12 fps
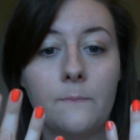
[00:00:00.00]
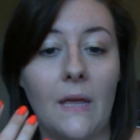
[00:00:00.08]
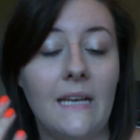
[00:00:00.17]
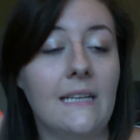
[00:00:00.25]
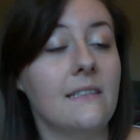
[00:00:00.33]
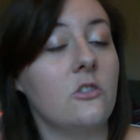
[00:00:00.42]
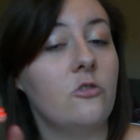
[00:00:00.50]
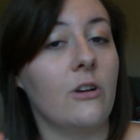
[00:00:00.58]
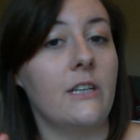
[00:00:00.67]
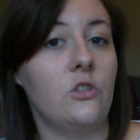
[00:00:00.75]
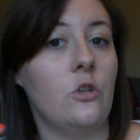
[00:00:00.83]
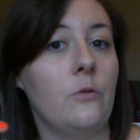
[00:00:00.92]
and it's a
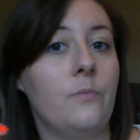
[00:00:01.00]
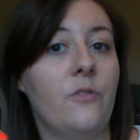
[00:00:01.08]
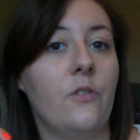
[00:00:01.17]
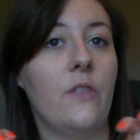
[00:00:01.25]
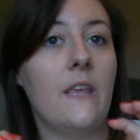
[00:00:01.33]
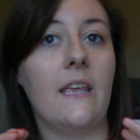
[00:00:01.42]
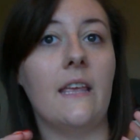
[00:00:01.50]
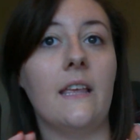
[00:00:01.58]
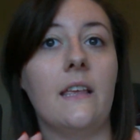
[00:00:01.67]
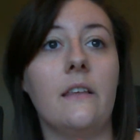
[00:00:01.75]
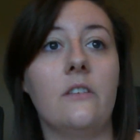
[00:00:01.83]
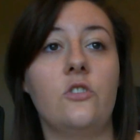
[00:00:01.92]
great dupe for
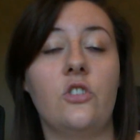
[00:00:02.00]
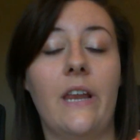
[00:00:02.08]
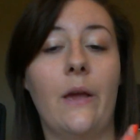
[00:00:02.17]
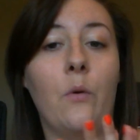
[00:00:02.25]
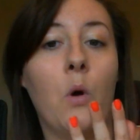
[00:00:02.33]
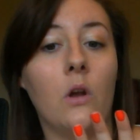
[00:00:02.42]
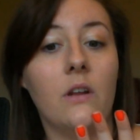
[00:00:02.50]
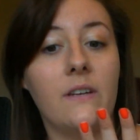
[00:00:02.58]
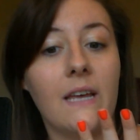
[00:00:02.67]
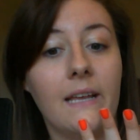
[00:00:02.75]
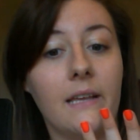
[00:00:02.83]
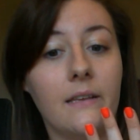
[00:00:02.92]
the Chanel
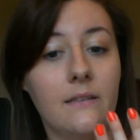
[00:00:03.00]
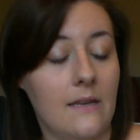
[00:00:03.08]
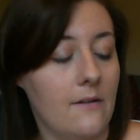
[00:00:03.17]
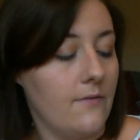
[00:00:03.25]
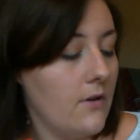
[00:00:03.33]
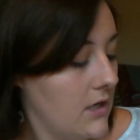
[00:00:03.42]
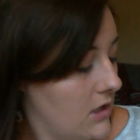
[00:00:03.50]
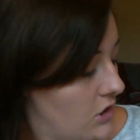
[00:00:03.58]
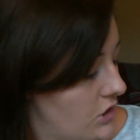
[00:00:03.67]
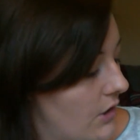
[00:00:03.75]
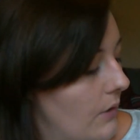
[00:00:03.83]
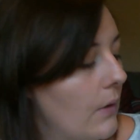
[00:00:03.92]
Holiday nail varnish,
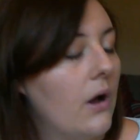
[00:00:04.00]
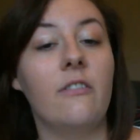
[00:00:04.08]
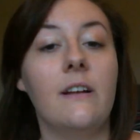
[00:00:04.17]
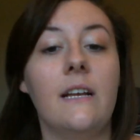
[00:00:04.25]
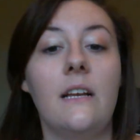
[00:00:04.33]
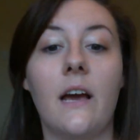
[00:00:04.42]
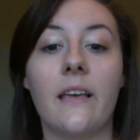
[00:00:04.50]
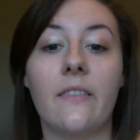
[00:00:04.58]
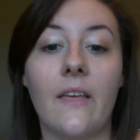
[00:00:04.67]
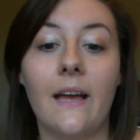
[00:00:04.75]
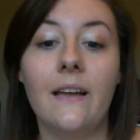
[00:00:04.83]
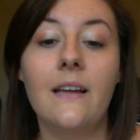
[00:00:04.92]
so I really like
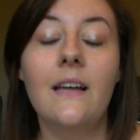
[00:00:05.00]
that.